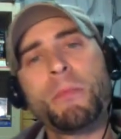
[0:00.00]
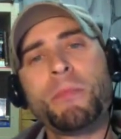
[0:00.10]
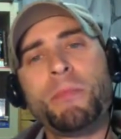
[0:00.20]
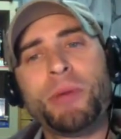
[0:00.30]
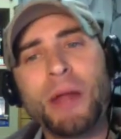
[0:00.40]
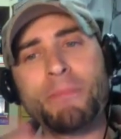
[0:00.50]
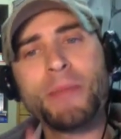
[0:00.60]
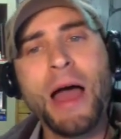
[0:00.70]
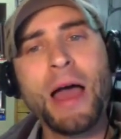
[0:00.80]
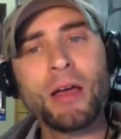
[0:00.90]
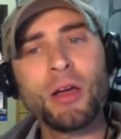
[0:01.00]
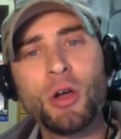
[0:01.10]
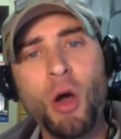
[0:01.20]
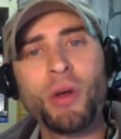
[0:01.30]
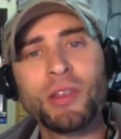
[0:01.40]
But I'm not
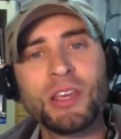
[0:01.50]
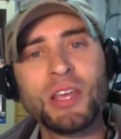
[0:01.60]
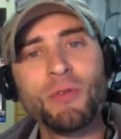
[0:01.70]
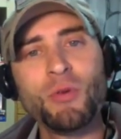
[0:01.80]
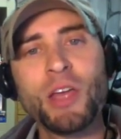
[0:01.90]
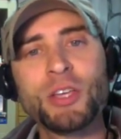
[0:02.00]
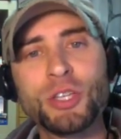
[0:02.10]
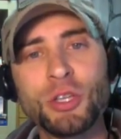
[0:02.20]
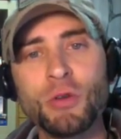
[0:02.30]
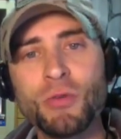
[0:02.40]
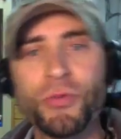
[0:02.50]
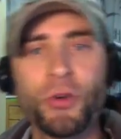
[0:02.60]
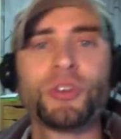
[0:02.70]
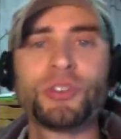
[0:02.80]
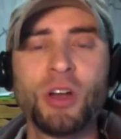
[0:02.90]
going to give you a skewed
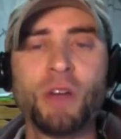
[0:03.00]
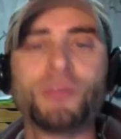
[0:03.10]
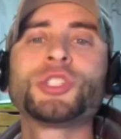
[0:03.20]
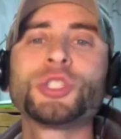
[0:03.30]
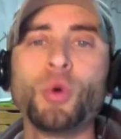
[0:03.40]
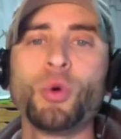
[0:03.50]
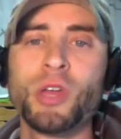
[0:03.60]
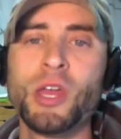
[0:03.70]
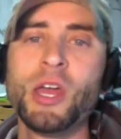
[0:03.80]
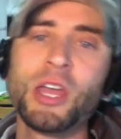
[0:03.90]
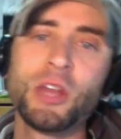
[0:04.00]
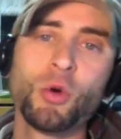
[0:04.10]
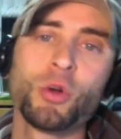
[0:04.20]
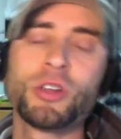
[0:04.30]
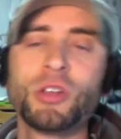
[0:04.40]
version of a story in
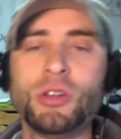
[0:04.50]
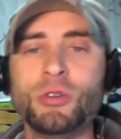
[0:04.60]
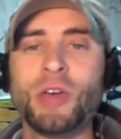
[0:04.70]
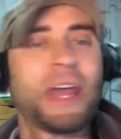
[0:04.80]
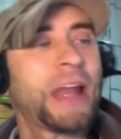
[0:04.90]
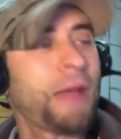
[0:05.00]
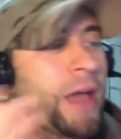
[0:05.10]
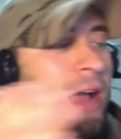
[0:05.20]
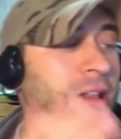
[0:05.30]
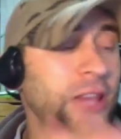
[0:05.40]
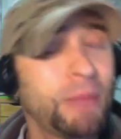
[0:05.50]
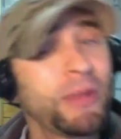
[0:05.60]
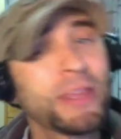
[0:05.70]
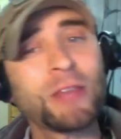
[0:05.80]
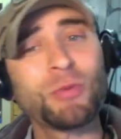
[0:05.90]
order to do that. And I'm not claiming
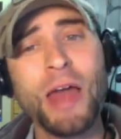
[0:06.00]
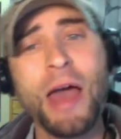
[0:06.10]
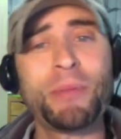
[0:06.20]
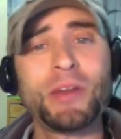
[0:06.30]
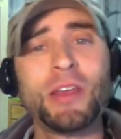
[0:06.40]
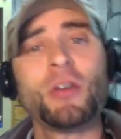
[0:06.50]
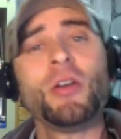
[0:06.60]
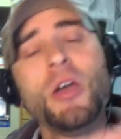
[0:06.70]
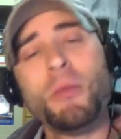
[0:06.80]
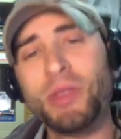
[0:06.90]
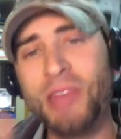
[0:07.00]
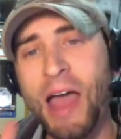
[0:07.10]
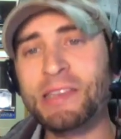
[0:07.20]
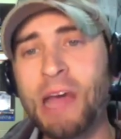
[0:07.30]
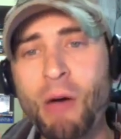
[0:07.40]
that's what happened here, but
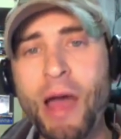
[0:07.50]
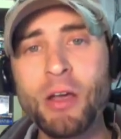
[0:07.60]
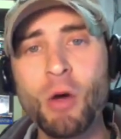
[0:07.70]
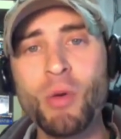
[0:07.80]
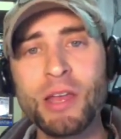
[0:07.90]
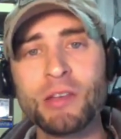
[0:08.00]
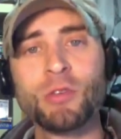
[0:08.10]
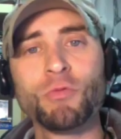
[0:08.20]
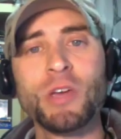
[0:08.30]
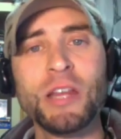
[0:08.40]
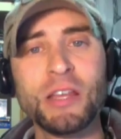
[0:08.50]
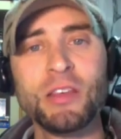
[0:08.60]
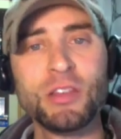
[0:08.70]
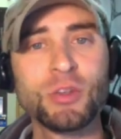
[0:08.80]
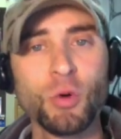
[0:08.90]
that's how I go into reading
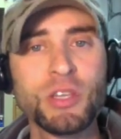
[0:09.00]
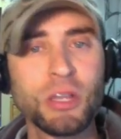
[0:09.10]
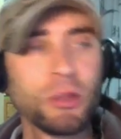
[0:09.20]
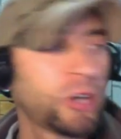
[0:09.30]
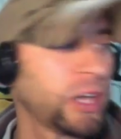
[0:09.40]
these stories and looking